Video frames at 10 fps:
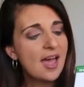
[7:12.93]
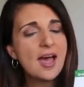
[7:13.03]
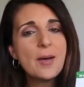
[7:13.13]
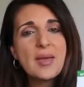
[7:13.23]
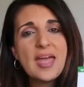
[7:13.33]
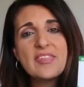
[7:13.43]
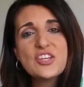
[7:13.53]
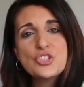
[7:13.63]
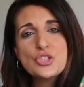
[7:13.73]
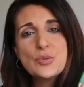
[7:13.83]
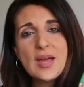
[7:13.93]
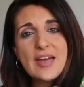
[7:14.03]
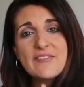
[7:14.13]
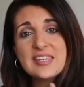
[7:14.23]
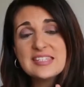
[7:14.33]
Um, and they do
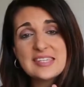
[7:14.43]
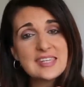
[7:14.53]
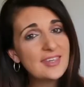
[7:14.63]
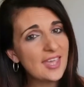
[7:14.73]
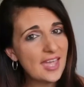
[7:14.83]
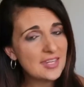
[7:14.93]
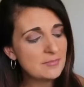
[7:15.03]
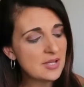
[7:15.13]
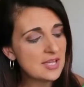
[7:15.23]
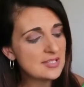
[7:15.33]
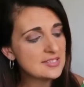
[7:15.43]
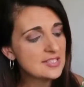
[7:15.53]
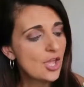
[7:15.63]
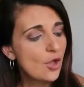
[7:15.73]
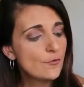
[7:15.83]
have these in Kmart
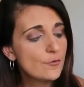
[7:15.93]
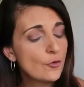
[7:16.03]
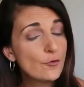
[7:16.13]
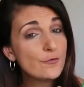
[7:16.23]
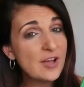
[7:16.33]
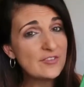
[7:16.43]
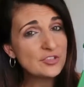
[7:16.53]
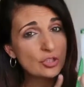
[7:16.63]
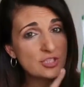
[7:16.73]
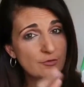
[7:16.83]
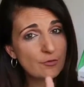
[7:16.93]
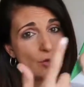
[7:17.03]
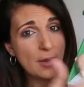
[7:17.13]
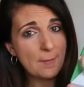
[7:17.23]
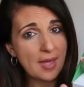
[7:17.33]
for $5
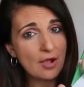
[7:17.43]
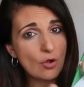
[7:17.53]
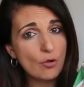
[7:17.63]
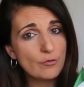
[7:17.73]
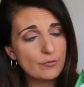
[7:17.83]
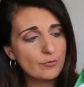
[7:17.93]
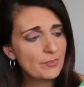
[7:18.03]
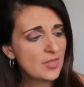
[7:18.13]
for a pack of